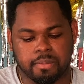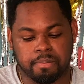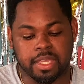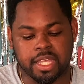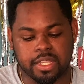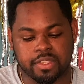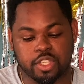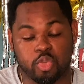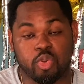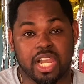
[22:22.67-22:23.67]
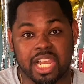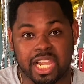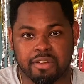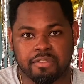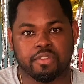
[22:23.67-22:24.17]
because you
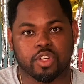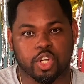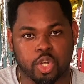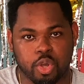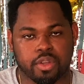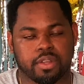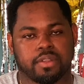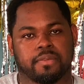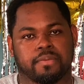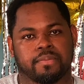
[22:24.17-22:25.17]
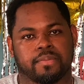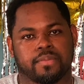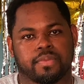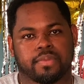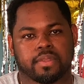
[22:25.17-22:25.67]
love God.
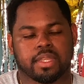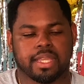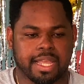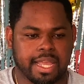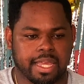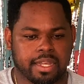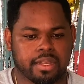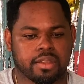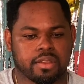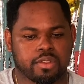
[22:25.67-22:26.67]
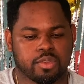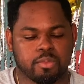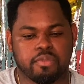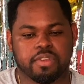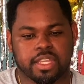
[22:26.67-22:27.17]
And so
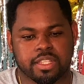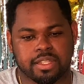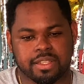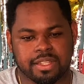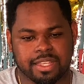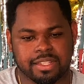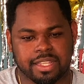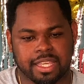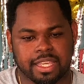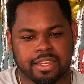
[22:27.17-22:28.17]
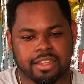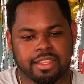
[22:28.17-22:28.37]
moving into this next decade,